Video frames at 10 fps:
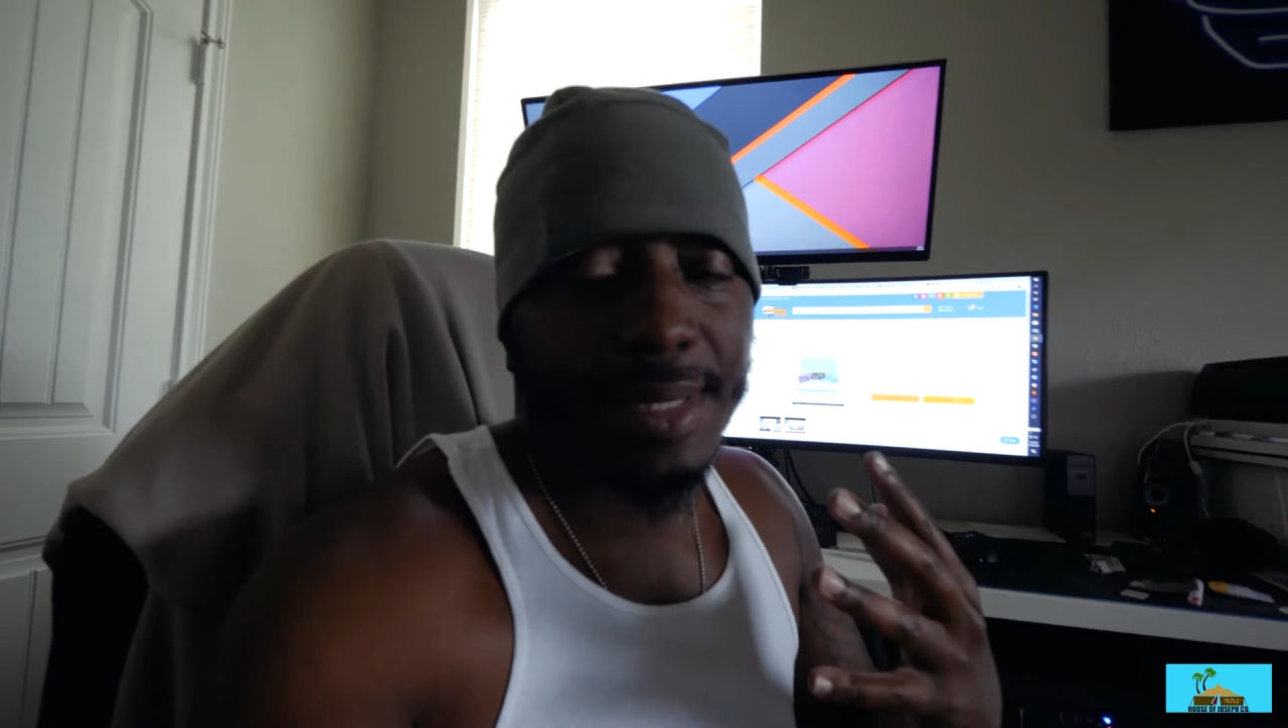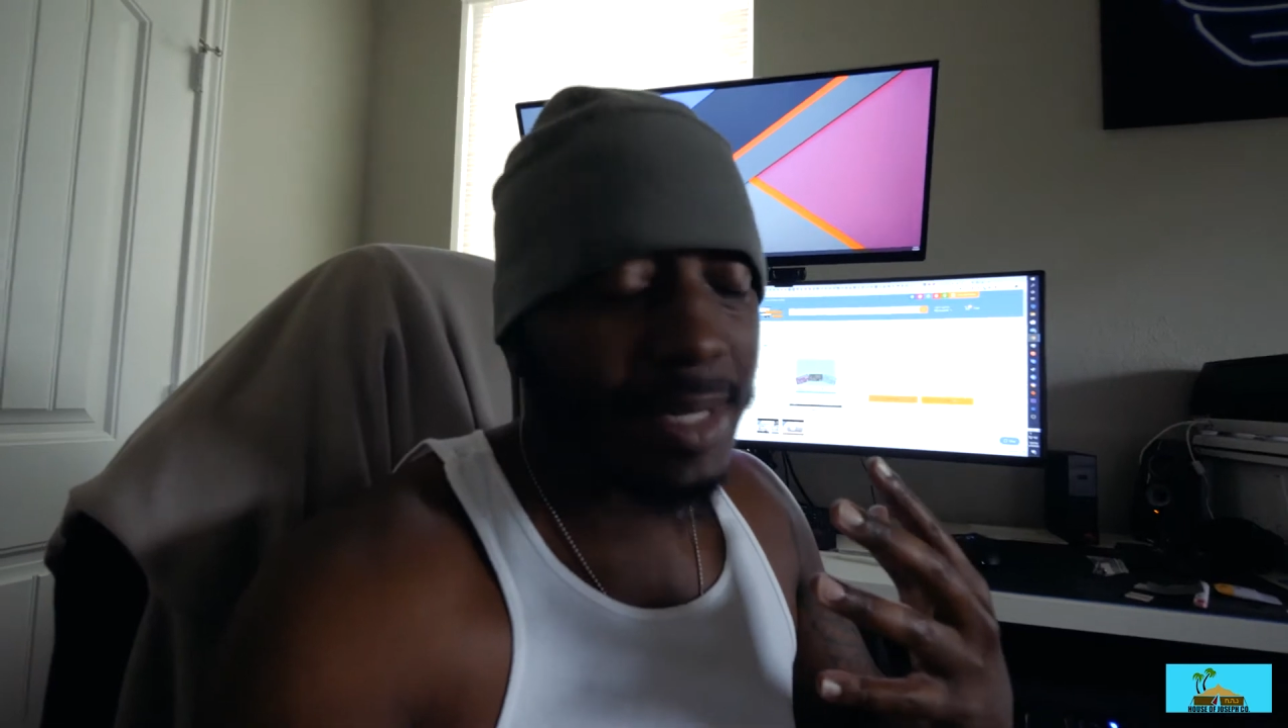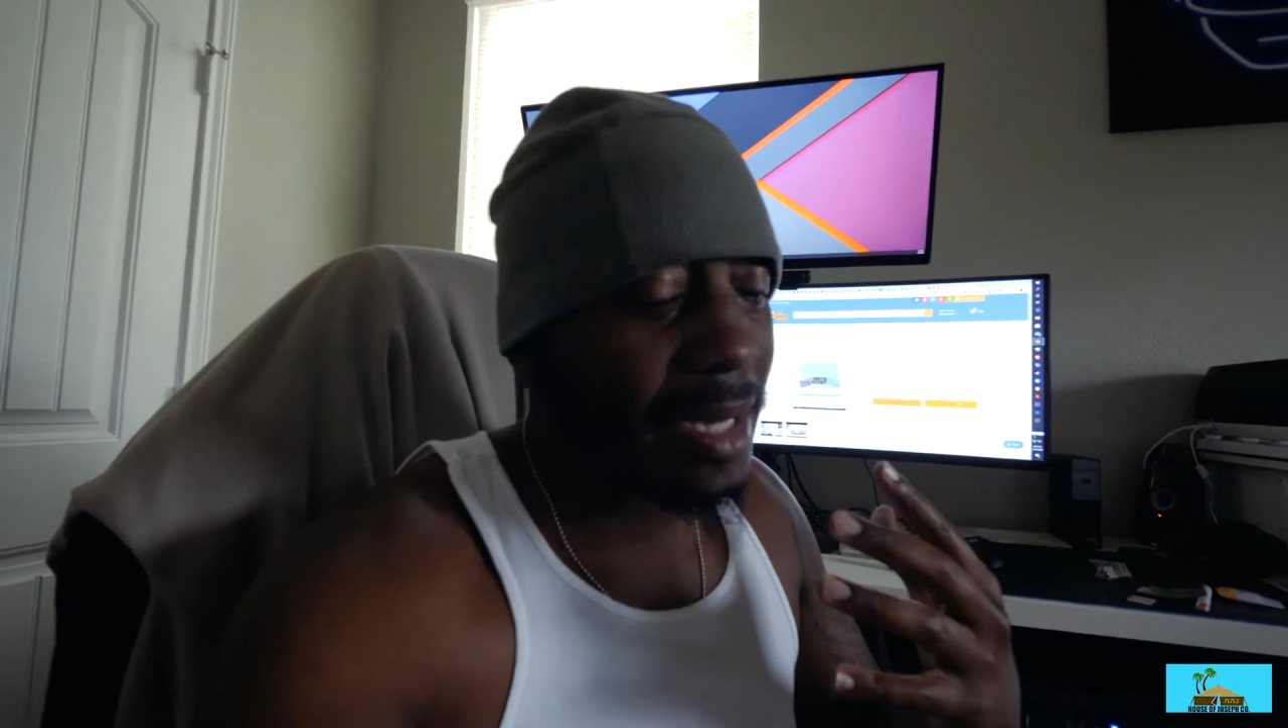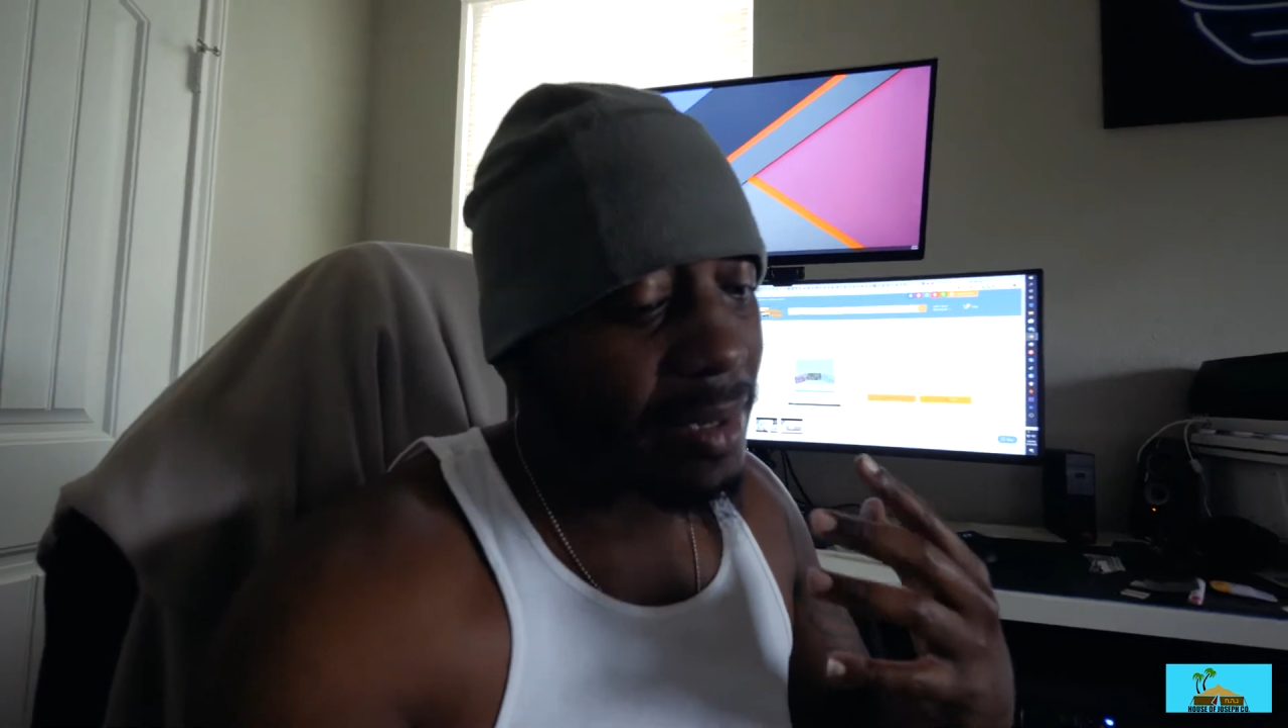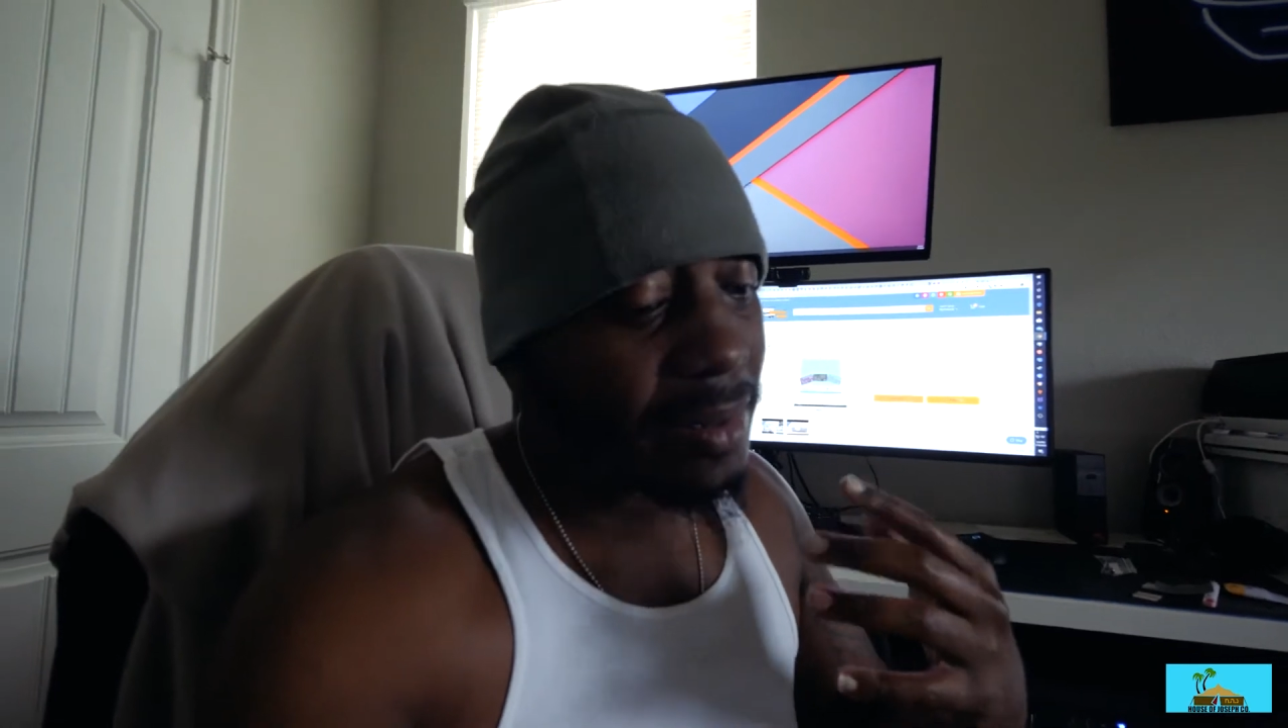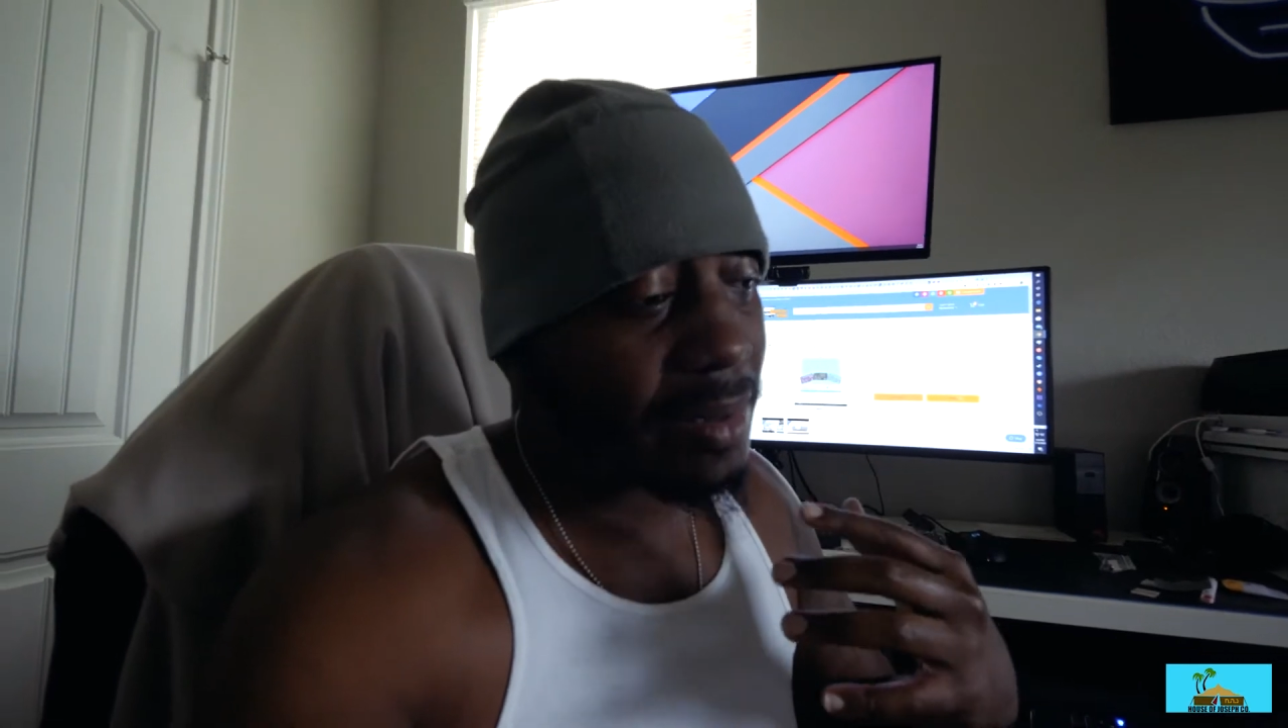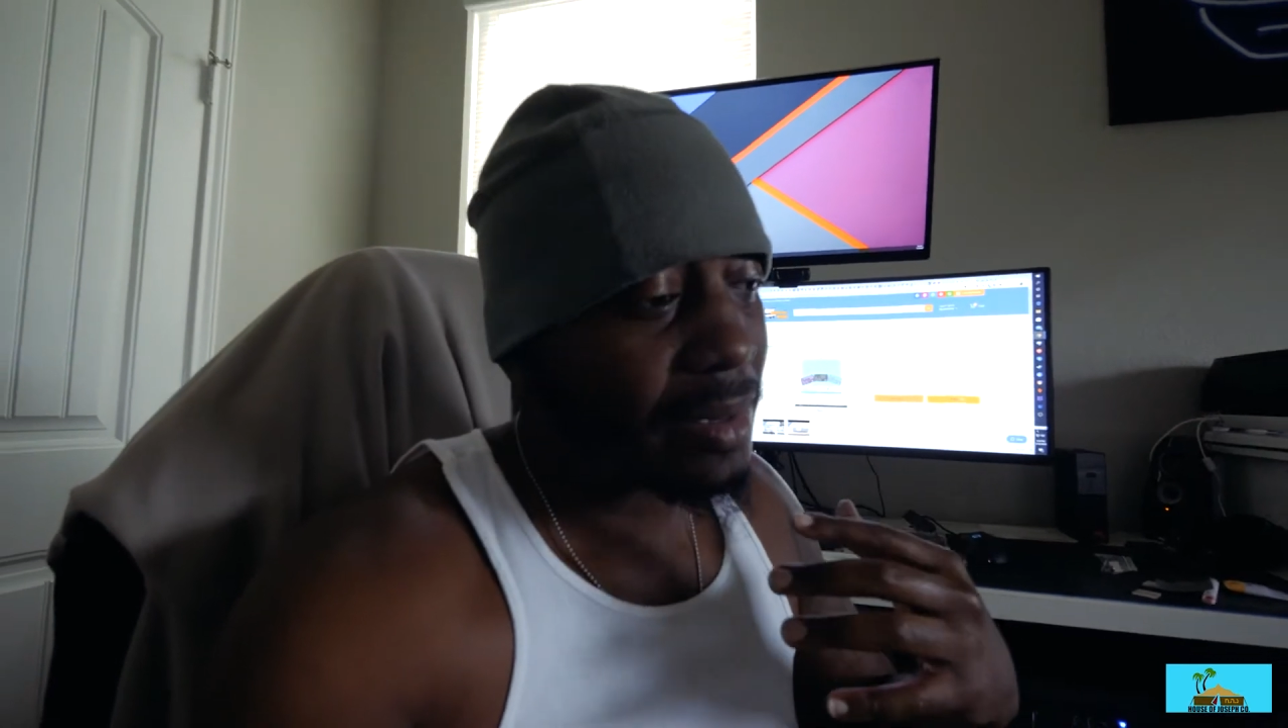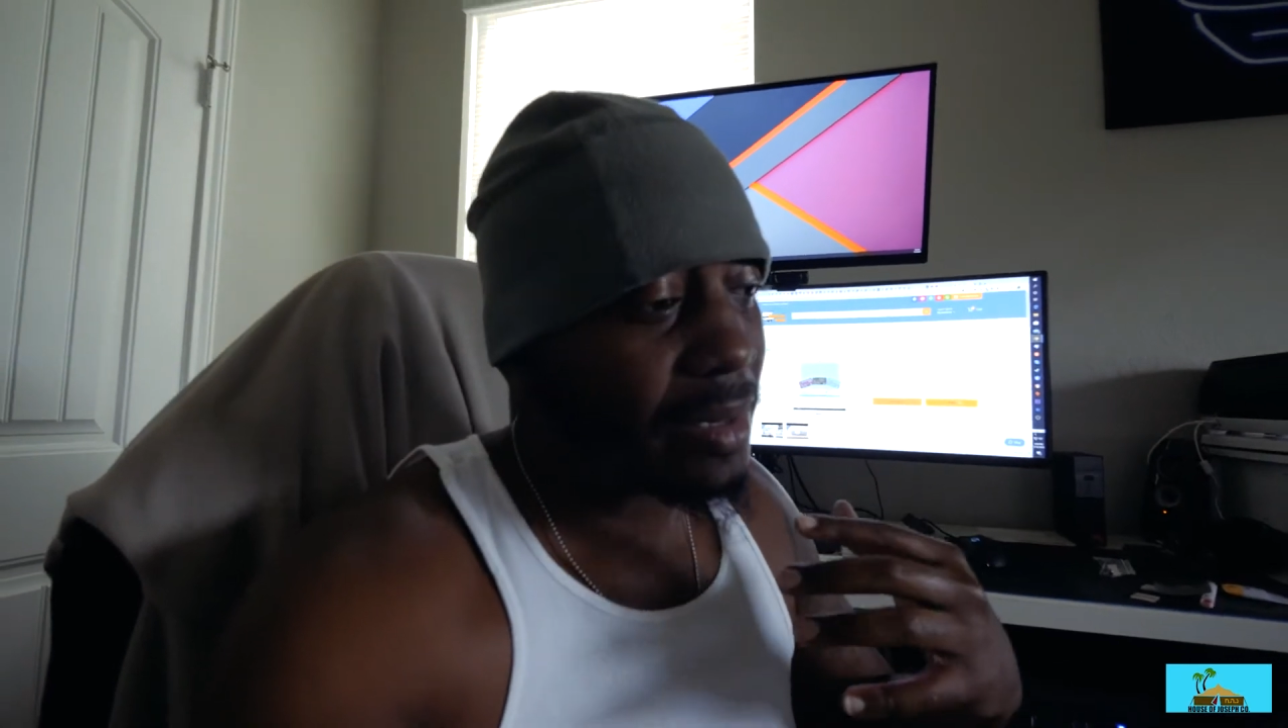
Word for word: as hell.